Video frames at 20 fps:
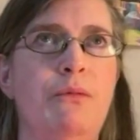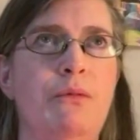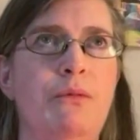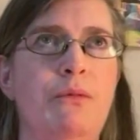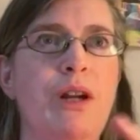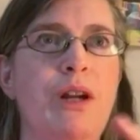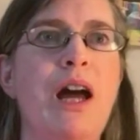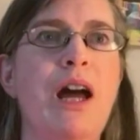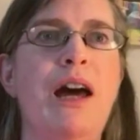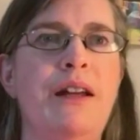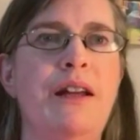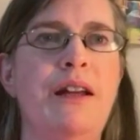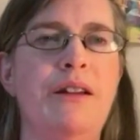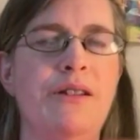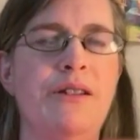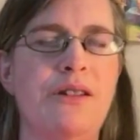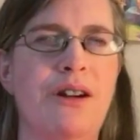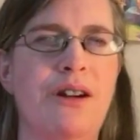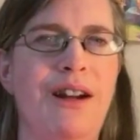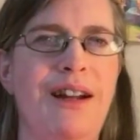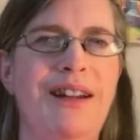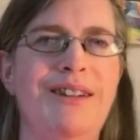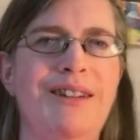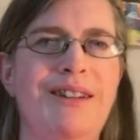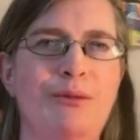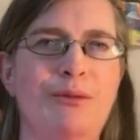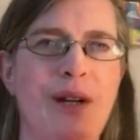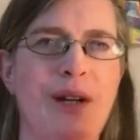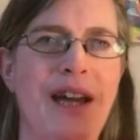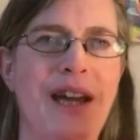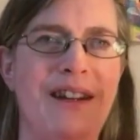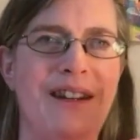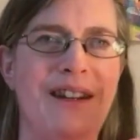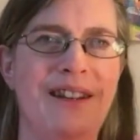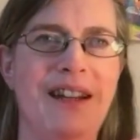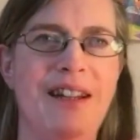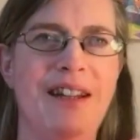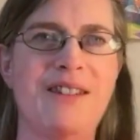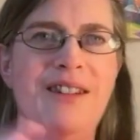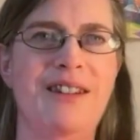Rihanna, sorry, Rhiannon.
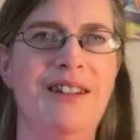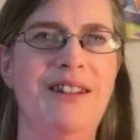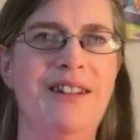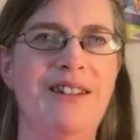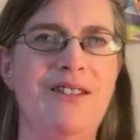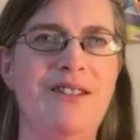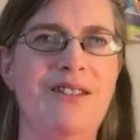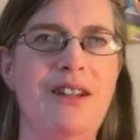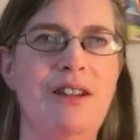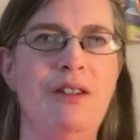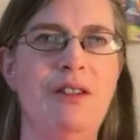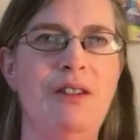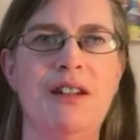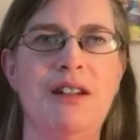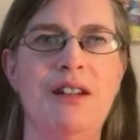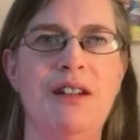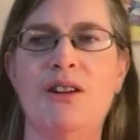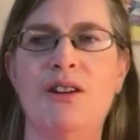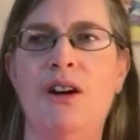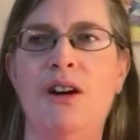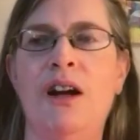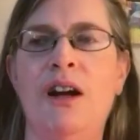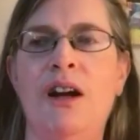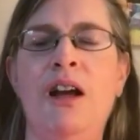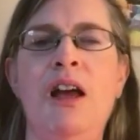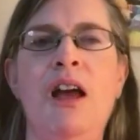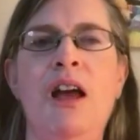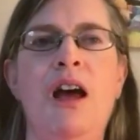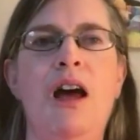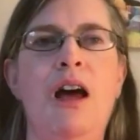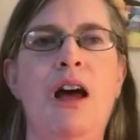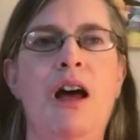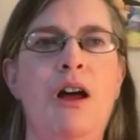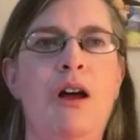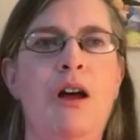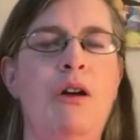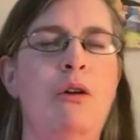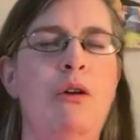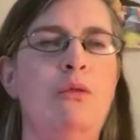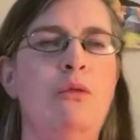That's the Stevie Nicks song.
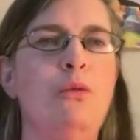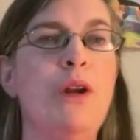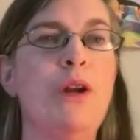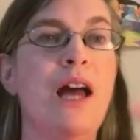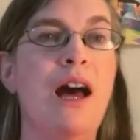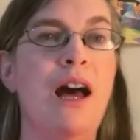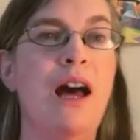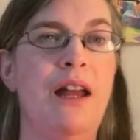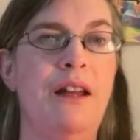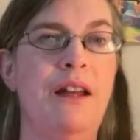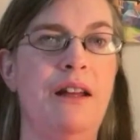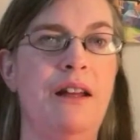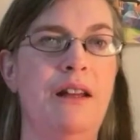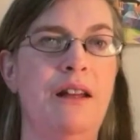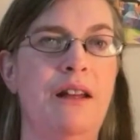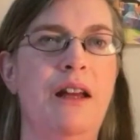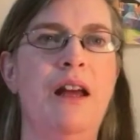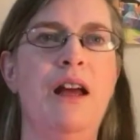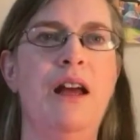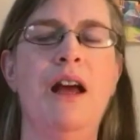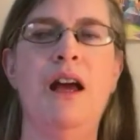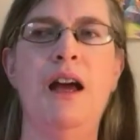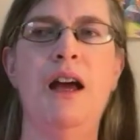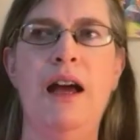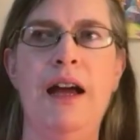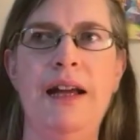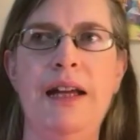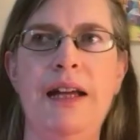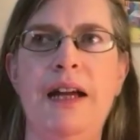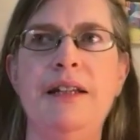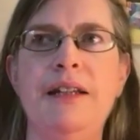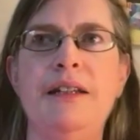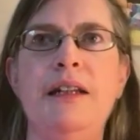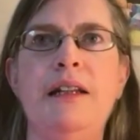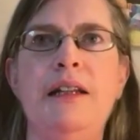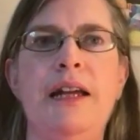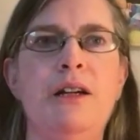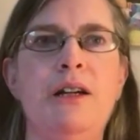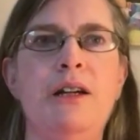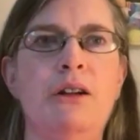Rihanna. I did
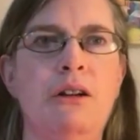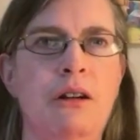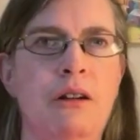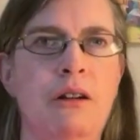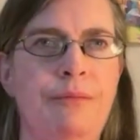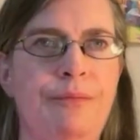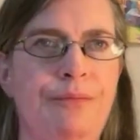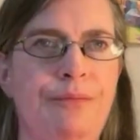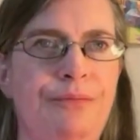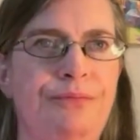like her.